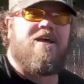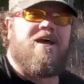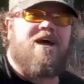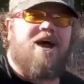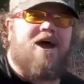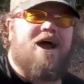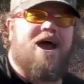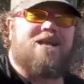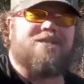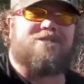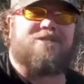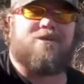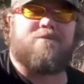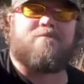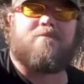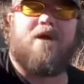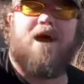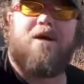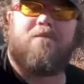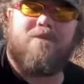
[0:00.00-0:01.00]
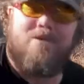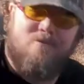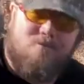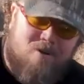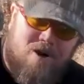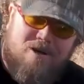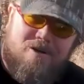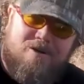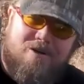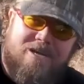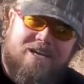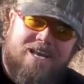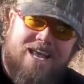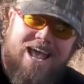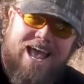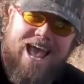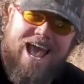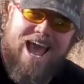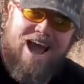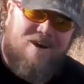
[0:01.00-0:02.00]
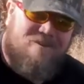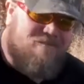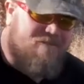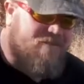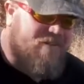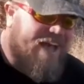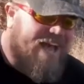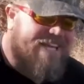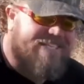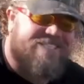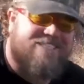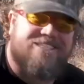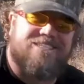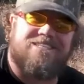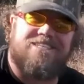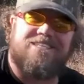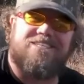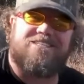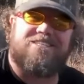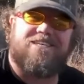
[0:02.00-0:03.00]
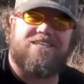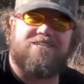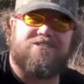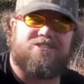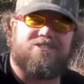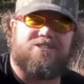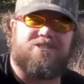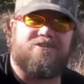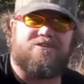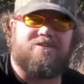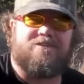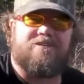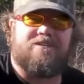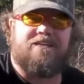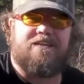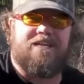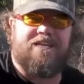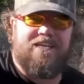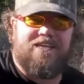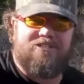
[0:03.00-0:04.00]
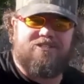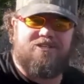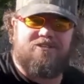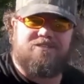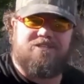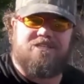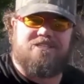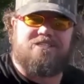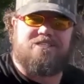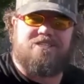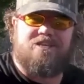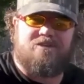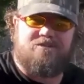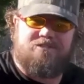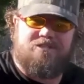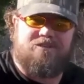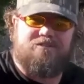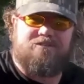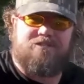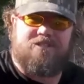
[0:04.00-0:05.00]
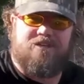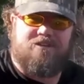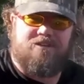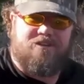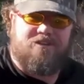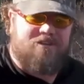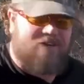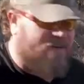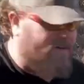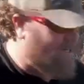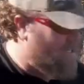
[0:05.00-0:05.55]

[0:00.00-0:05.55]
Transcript: All right, so you're probably wondering how fast does this thing shoot? It is using a CO2 cylinder.